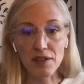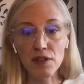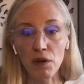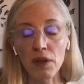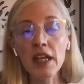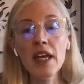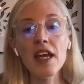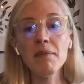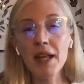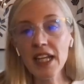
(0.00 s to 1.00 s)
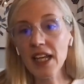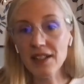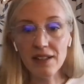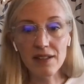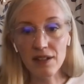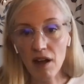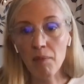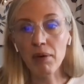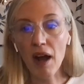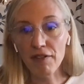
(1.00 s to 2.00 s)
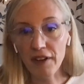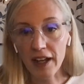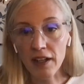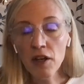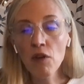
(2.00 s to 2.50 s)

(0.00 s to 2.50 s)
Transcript: So in many cases, a nonprofit